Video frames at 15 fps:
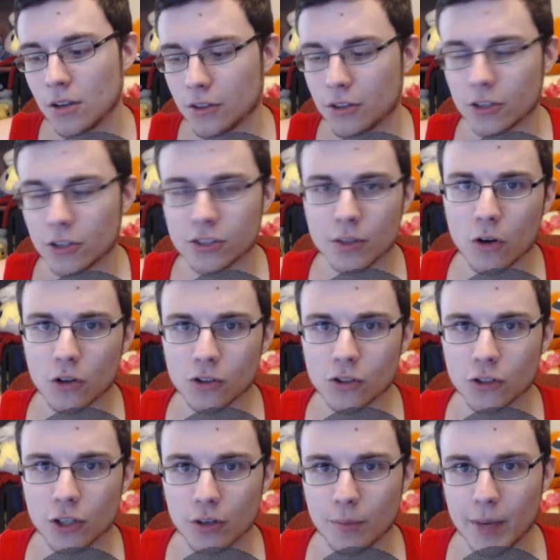There's some calls
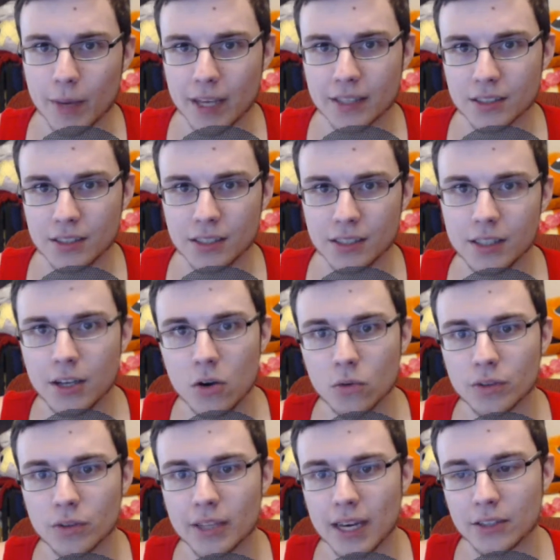you're going to make as a TO
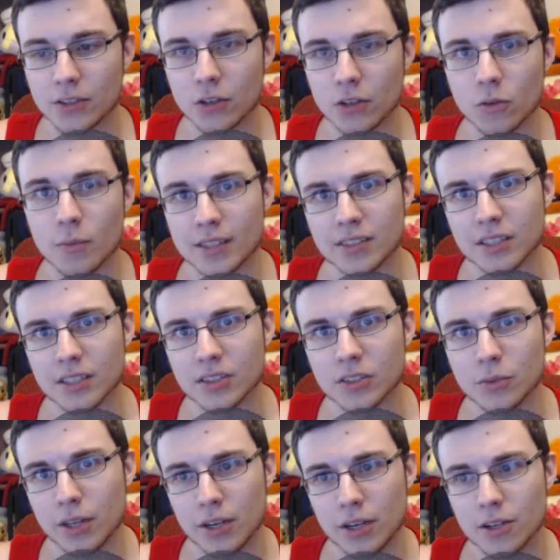that don't make sense to
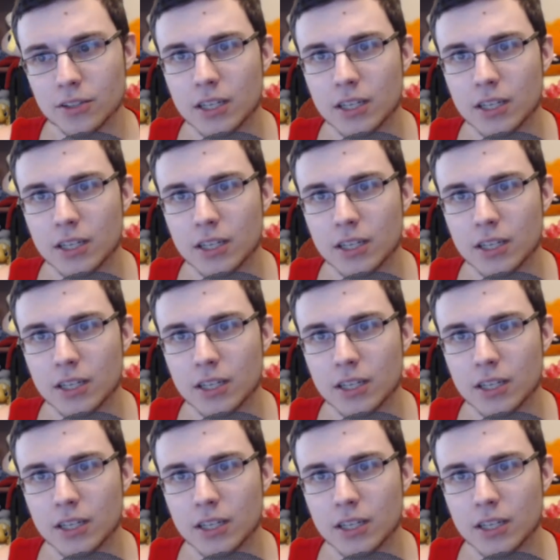players,